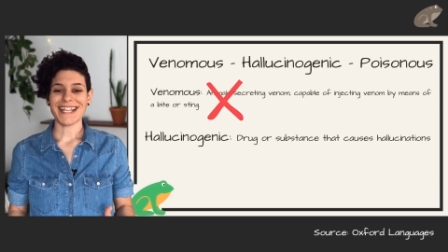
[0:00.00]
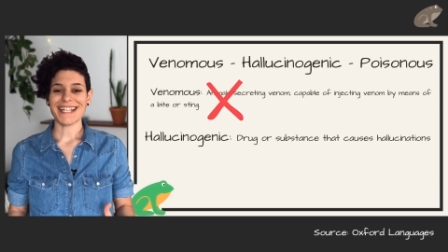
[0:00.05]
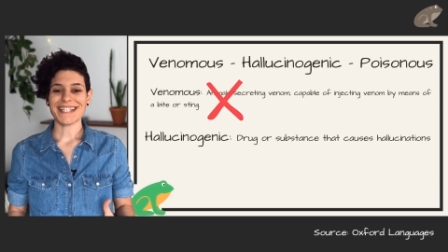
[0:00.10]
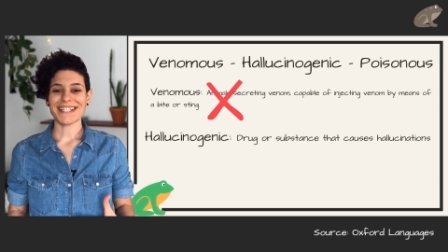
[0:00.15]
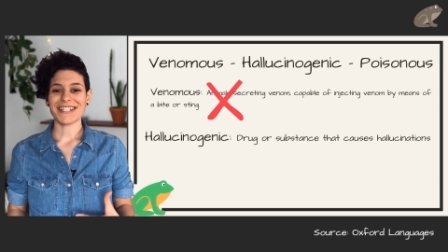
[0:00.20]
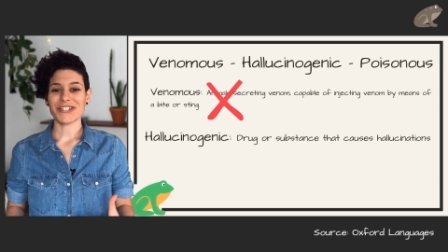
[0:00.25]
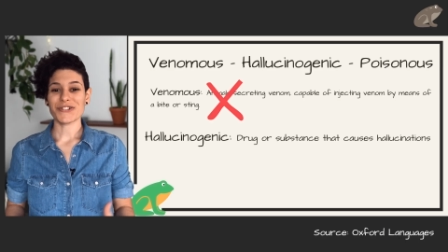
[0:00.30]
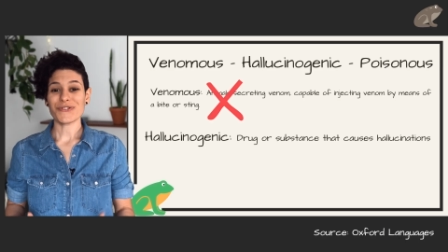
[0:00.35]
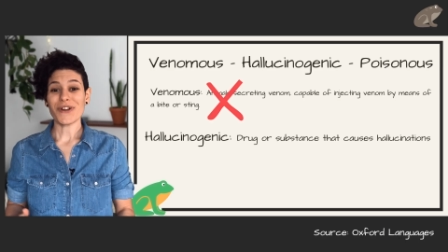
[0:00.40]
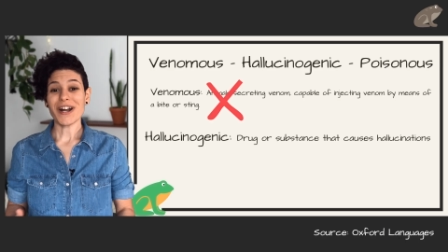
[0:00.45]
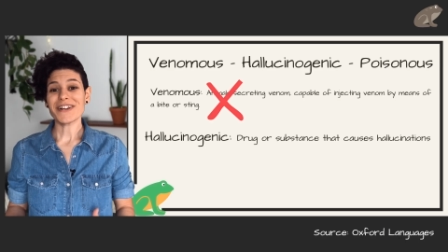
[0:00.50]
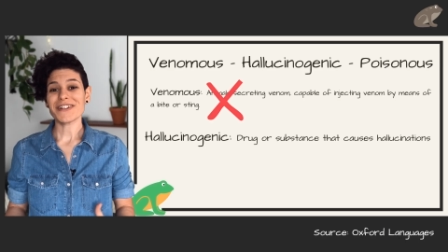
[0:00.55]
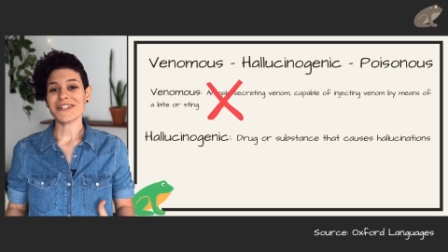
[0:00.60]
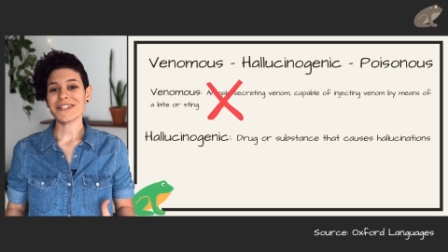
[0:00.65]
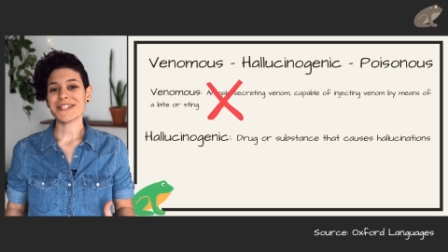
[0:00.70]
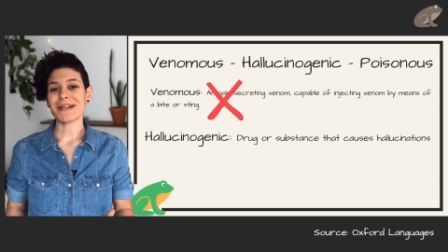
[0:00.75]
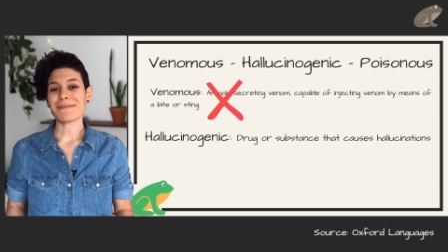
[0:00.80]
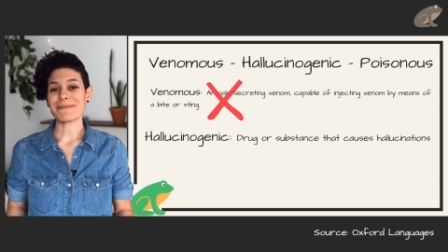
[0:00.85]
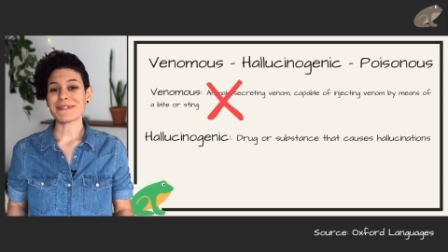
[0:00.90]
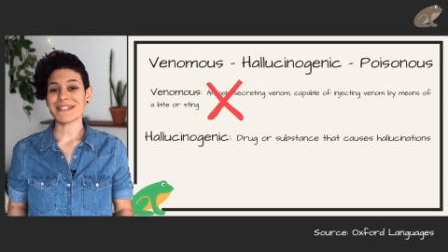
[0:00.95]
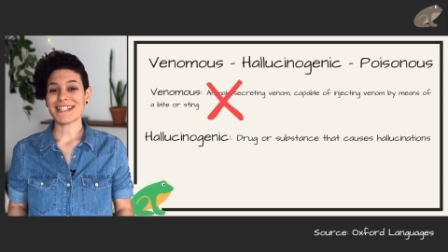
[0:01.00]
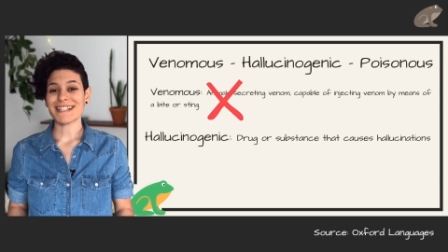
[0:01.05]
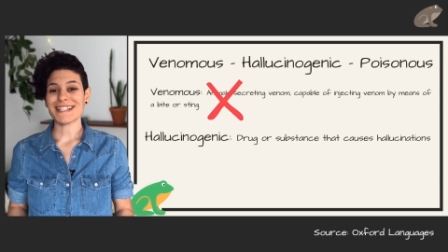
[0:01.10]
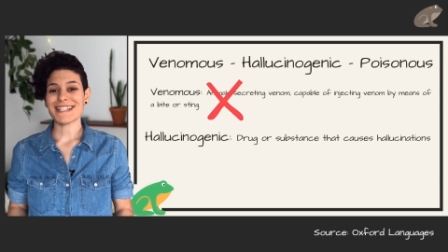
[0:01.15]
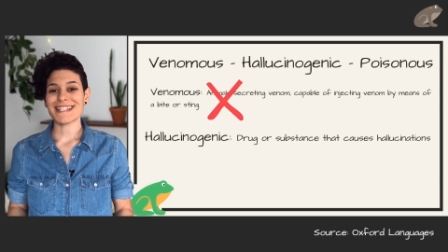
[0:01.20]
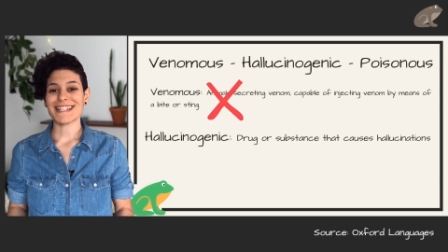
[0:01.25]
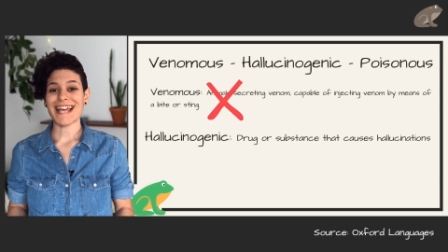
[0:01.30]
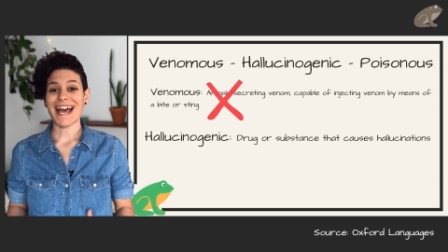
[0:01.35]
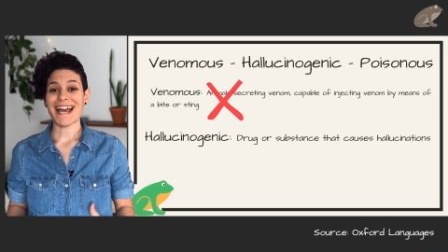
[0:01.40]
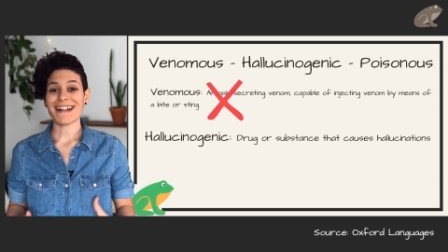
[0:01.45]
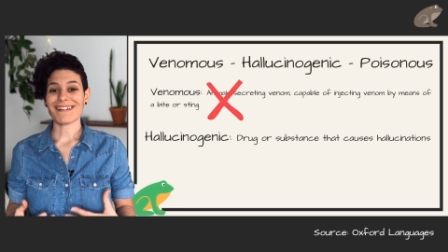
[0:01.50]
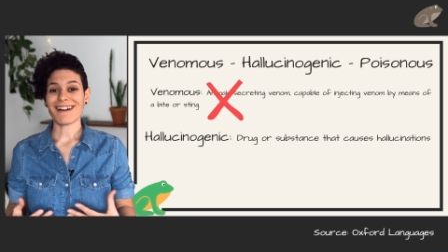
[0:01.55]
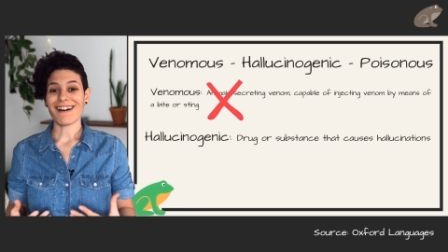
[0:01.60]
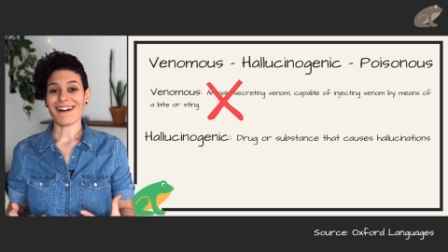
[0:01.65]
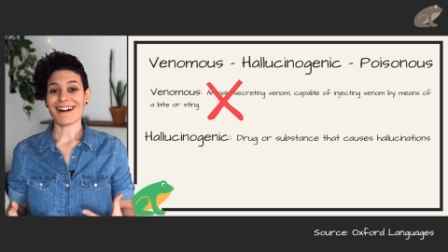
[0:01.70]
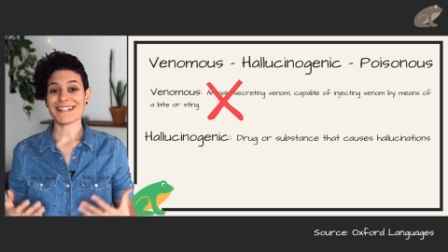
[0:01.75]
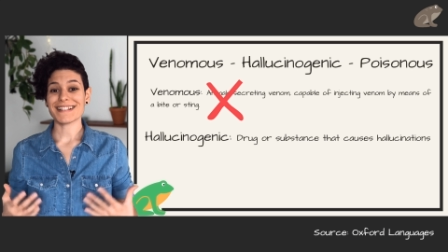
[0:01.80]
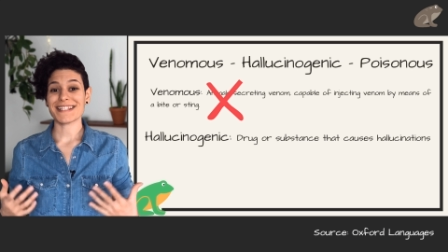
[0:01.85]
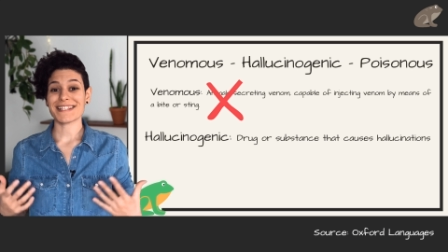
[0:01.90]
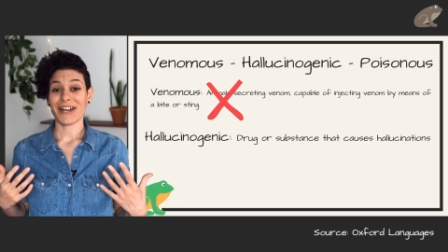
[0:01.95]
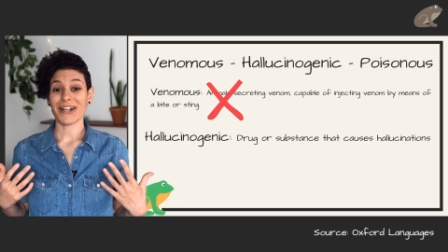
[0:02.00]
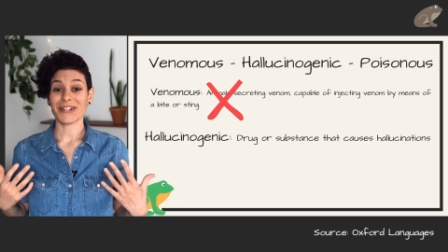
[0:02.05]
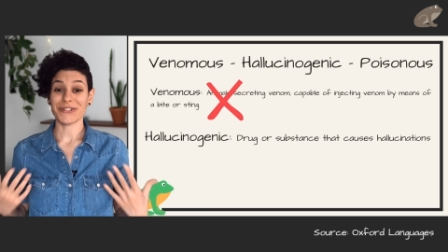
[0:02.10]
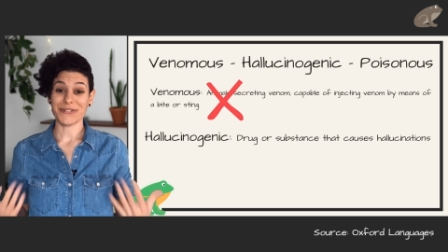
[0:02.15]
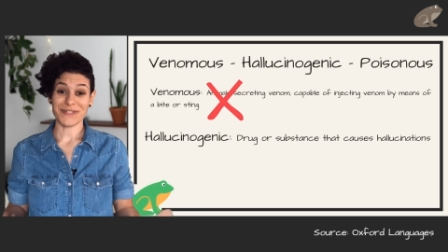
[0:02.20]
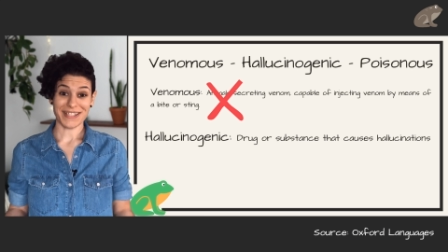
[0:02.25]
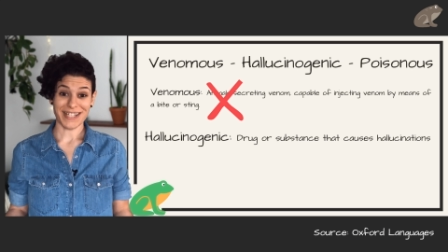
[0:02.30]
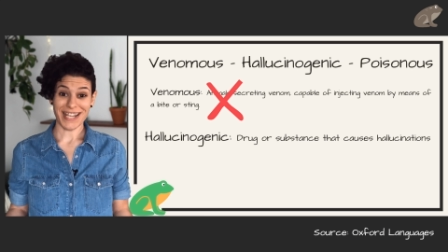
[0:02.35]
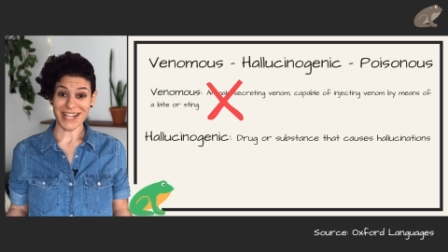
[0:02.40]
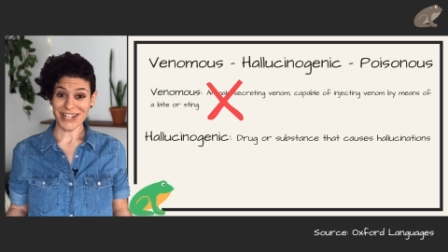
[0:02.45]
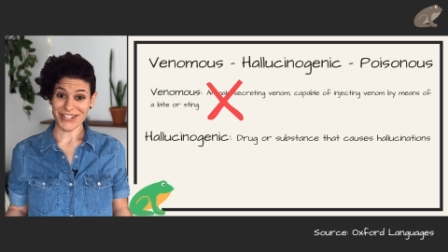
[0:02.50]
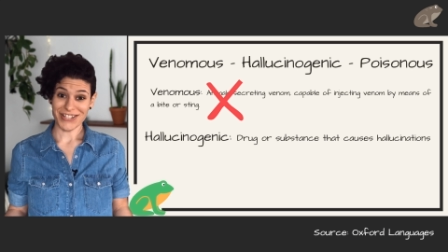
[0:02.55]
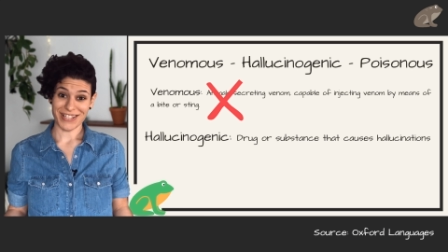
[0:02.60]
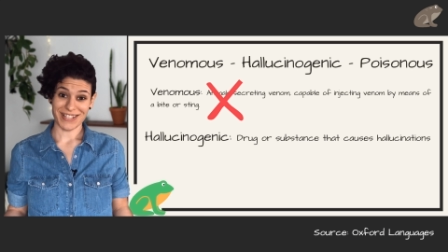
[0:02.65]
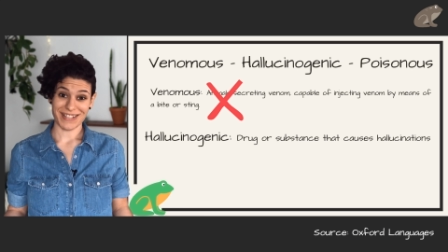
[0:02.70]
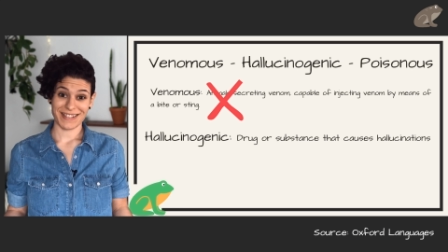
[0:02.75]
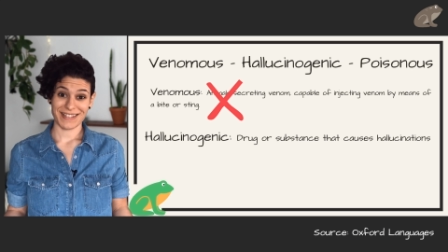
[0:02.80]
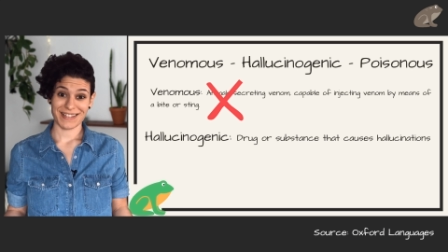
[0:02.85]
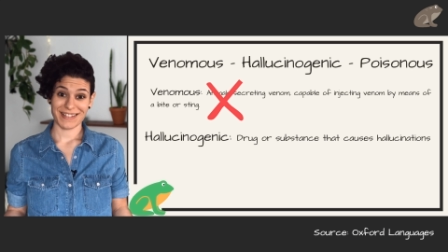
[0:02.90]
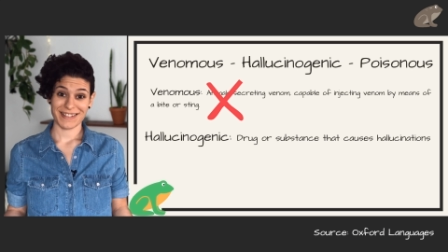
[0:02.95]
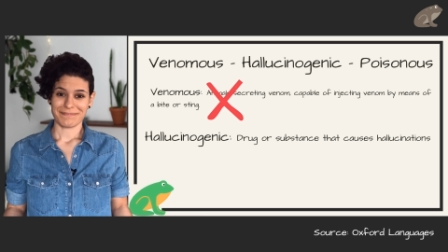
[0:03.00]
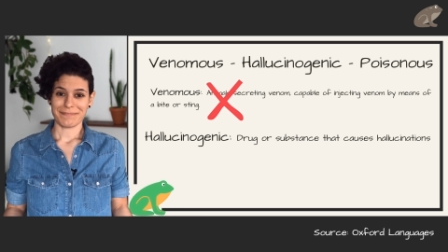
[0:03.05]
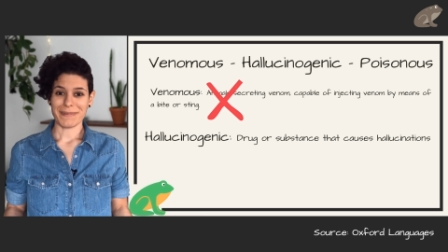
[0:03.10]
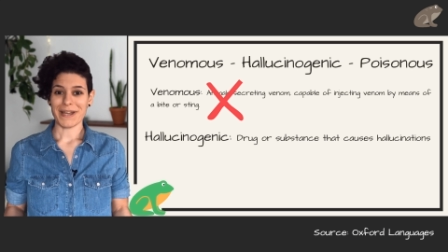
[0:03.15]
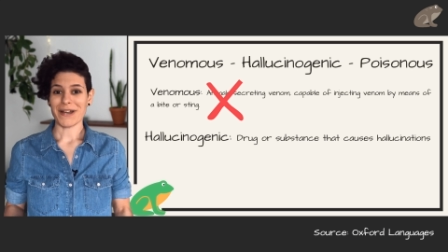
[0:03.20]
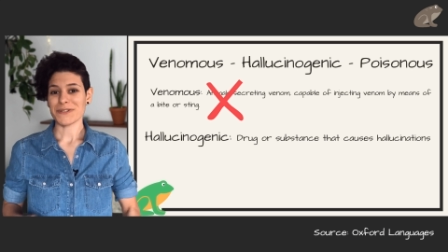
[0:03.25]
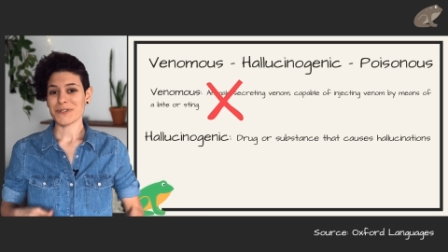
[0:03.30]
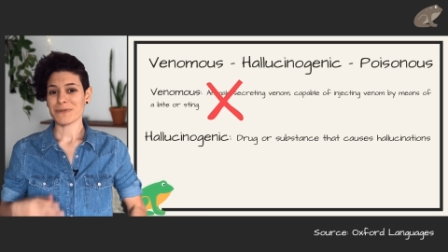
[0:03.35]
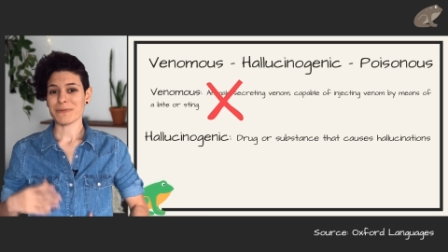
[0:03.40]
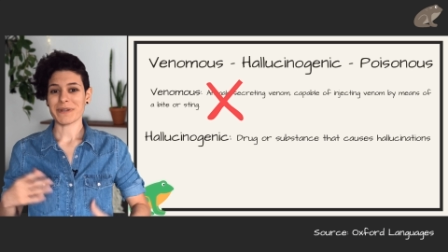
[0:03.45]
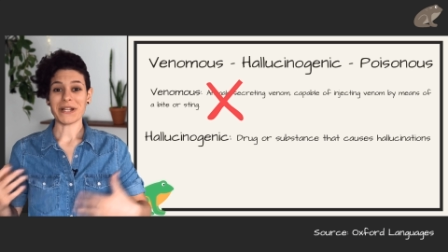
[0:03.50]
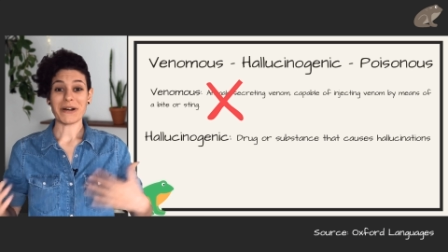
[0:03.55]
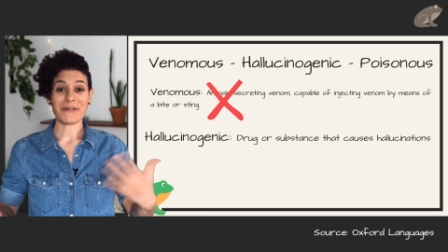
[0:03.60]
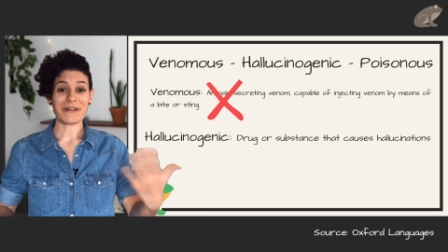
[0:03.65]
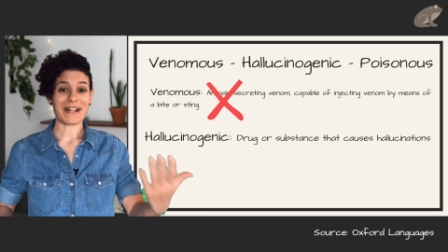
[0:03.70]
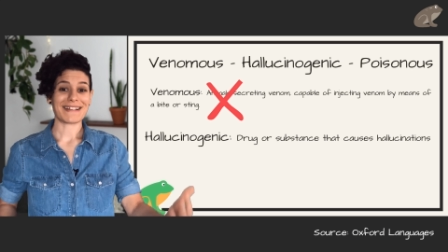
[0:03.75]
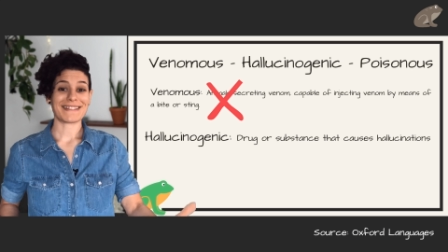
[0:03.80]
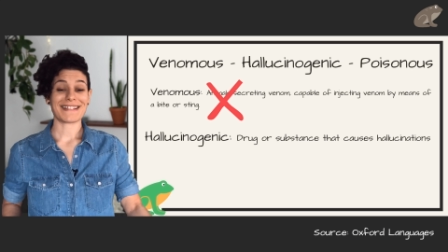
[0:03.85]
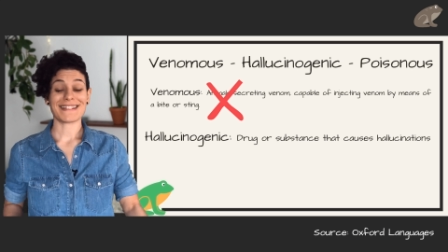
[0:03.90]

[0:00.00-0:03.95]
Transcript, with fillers: is a drug or substance that causes hallucinations. It may also be known as a